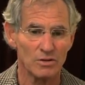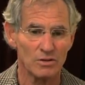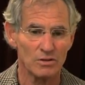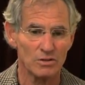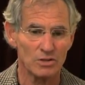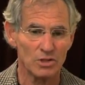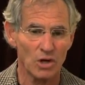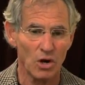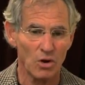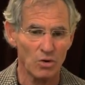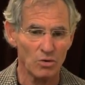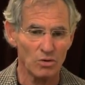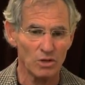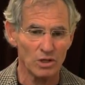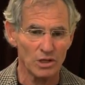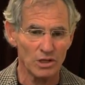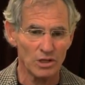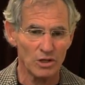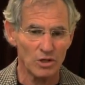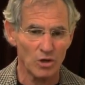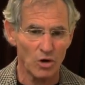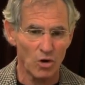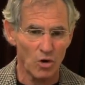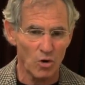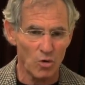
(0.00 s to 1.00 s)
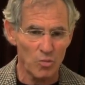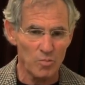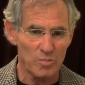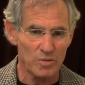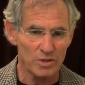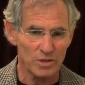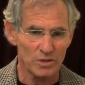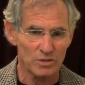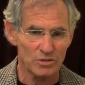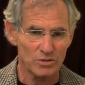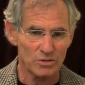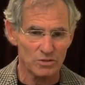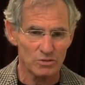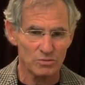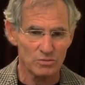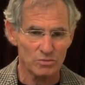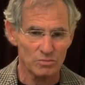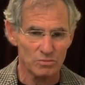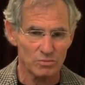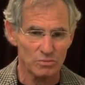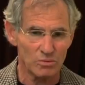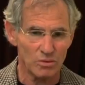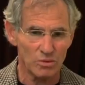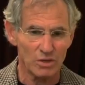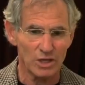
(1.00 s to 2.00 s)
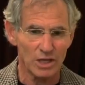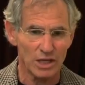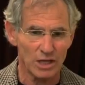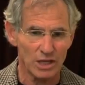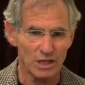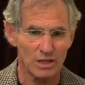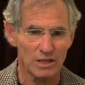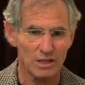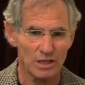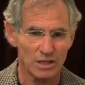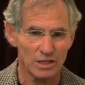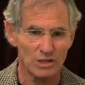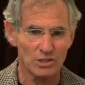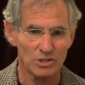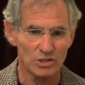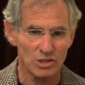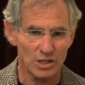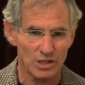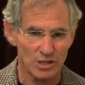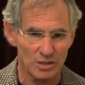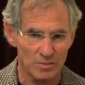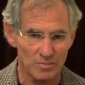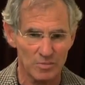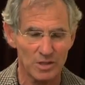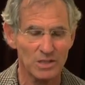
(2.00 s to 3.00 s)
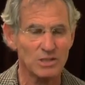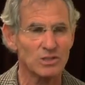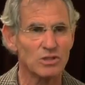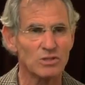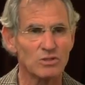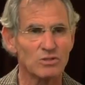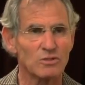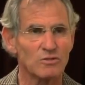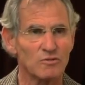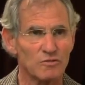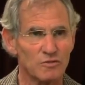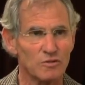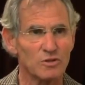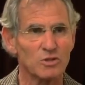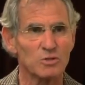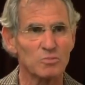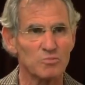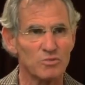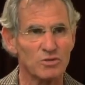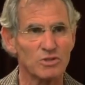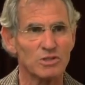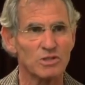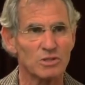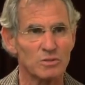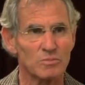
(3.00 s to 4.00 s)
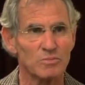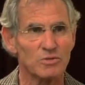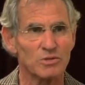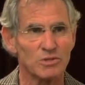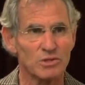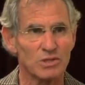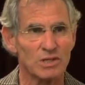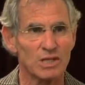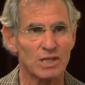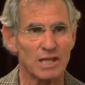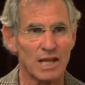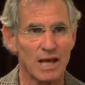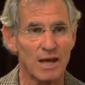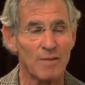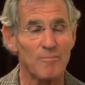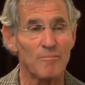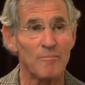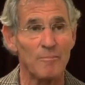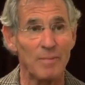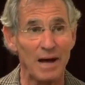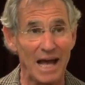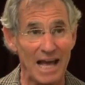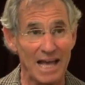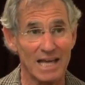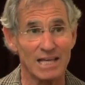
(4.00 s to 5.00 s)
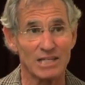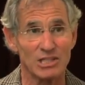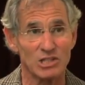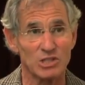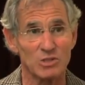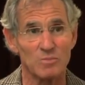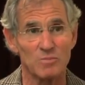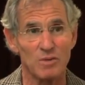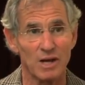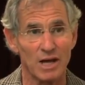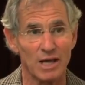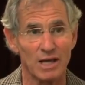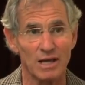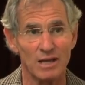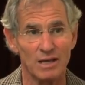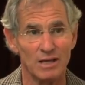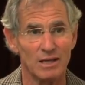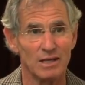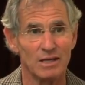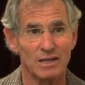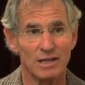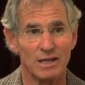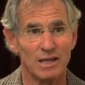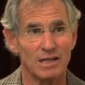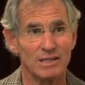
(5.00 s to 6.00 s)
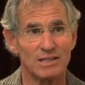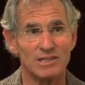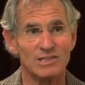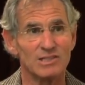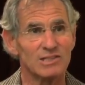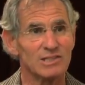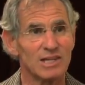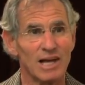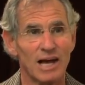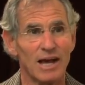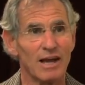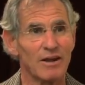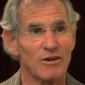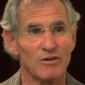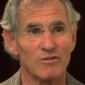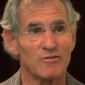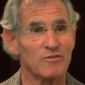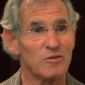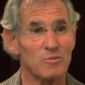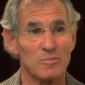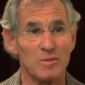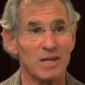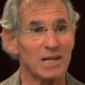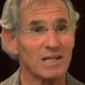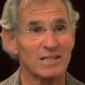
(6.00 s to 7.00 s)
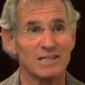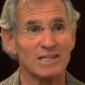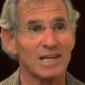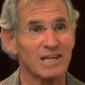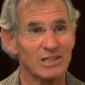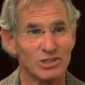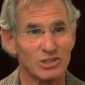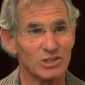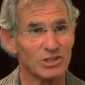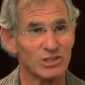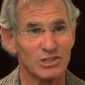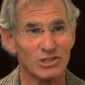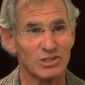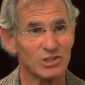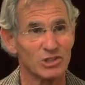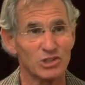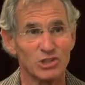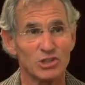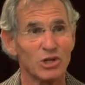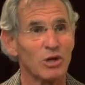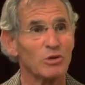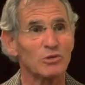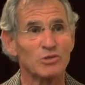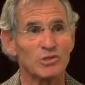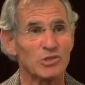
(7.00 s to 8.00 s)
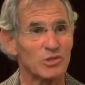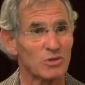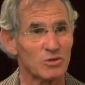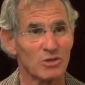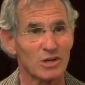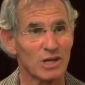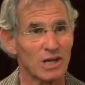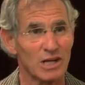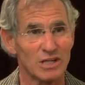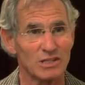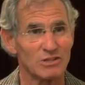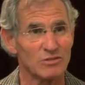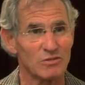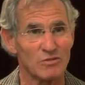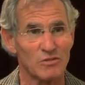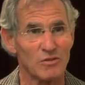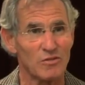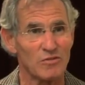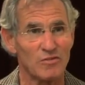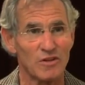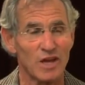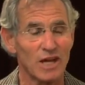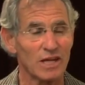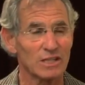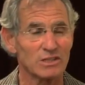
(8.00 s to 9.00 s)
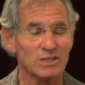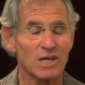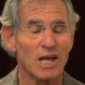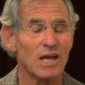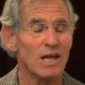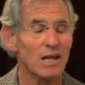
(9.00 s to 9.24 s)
totally open to looking at things on the basis of first principles and not biased by a desire for meditation to show certain kinds of effects,